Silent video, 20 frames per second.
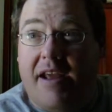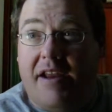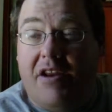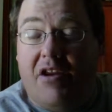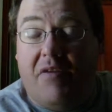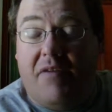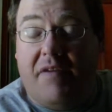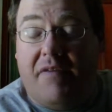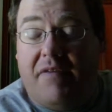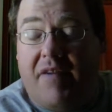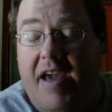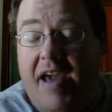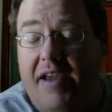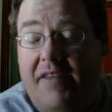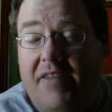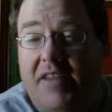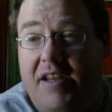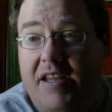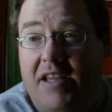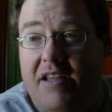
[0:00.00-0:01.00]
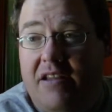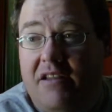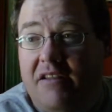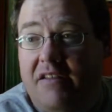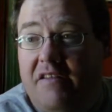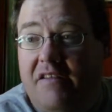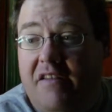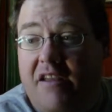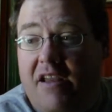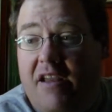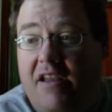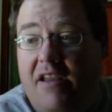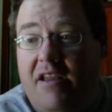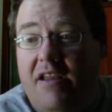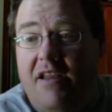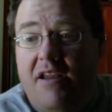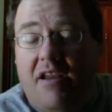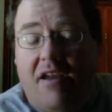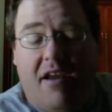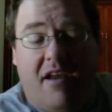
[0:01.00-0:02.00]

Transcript: I know the fact that he is a